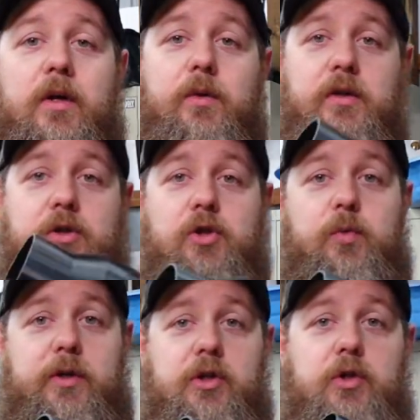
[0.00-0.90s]
going to
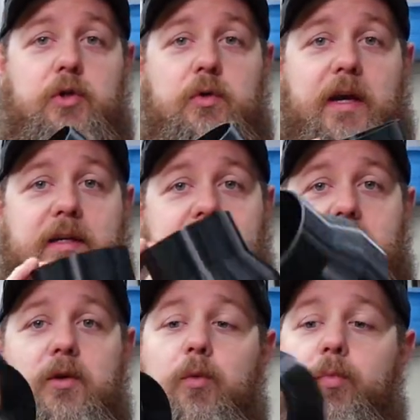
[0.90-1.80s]
switch to a
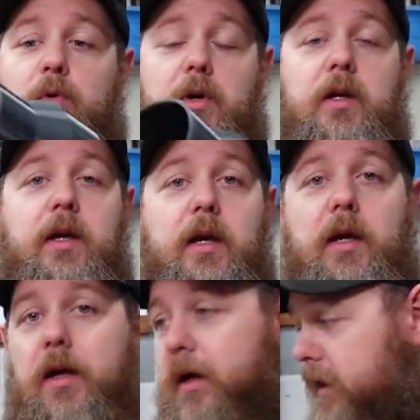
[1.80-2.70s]
single port
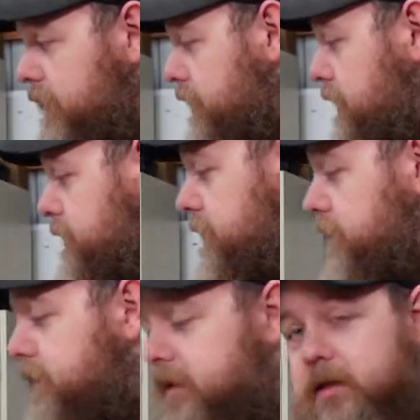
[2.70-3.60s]

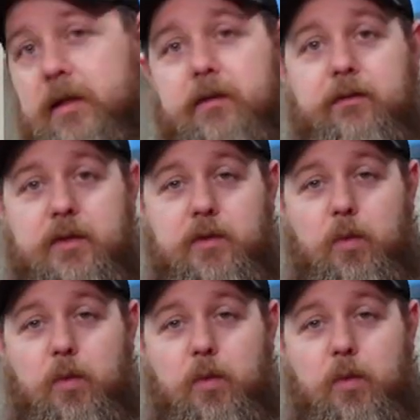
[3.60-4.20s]
instance instead of this